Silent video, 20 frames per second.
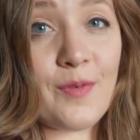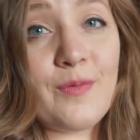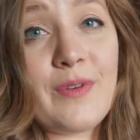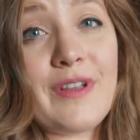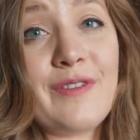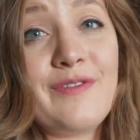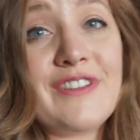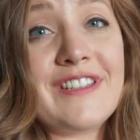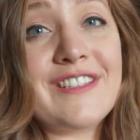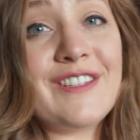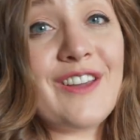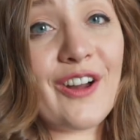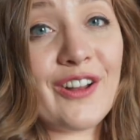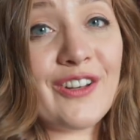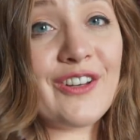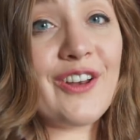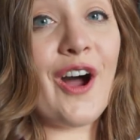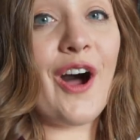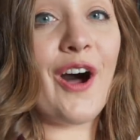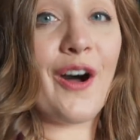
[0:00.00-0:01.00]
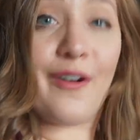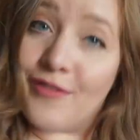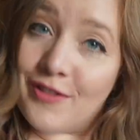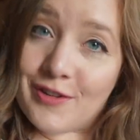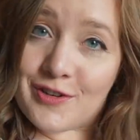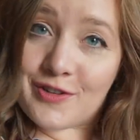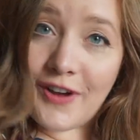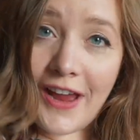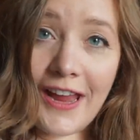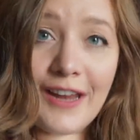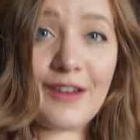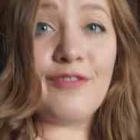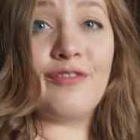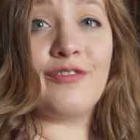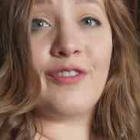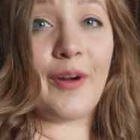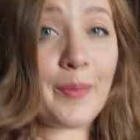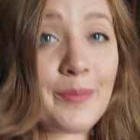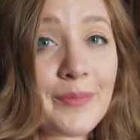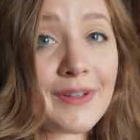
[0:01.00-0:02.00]
We've just gotten off the train
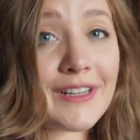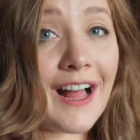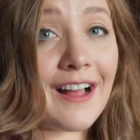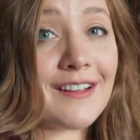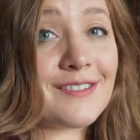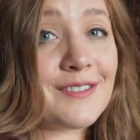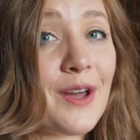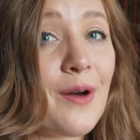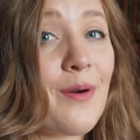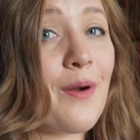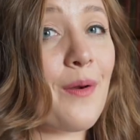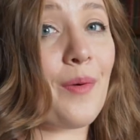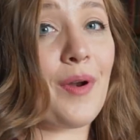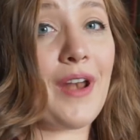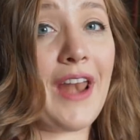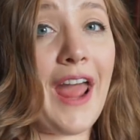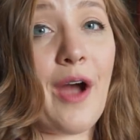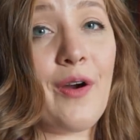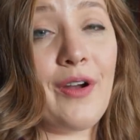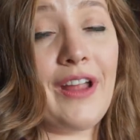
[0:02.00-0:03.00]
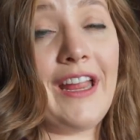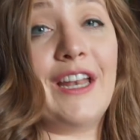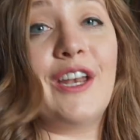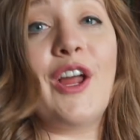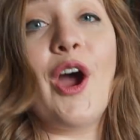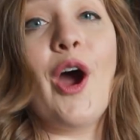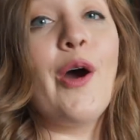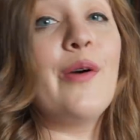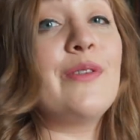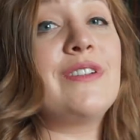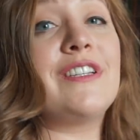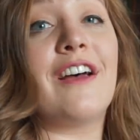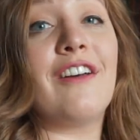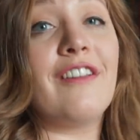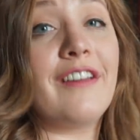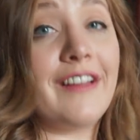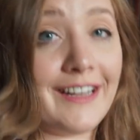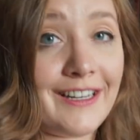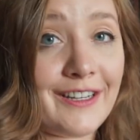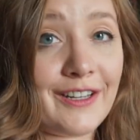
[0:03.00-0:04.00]
from Glasgow and we're now in
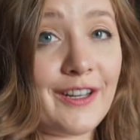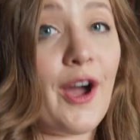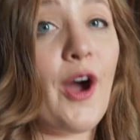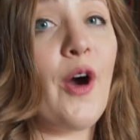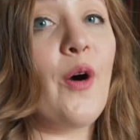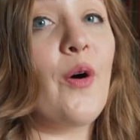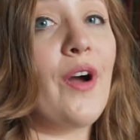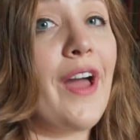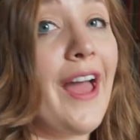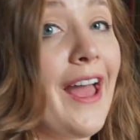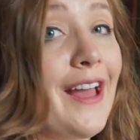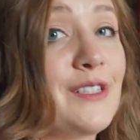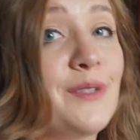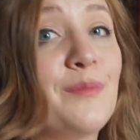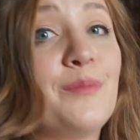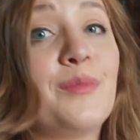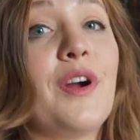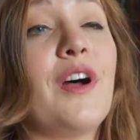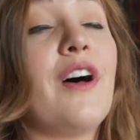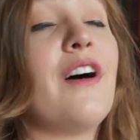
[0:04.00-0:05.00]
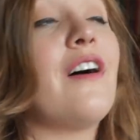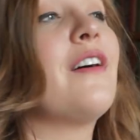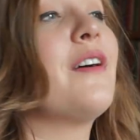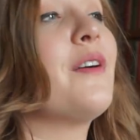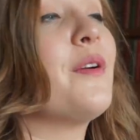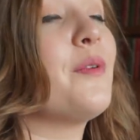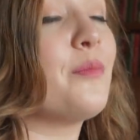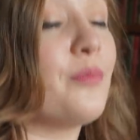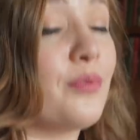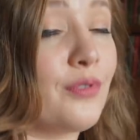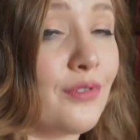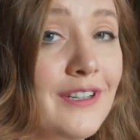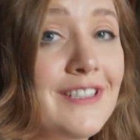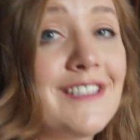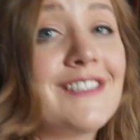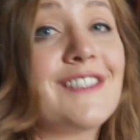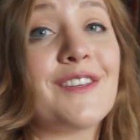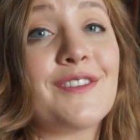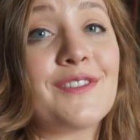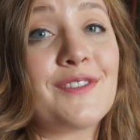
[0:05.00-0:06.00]
Hotel Indigo, Edinburgh,
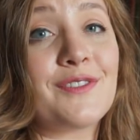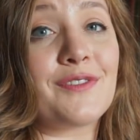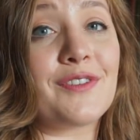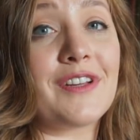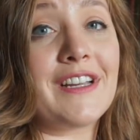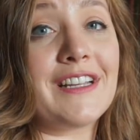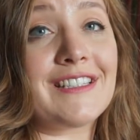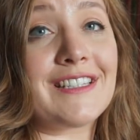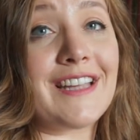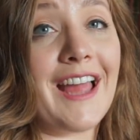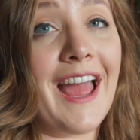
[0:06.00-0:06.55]
Princess Street.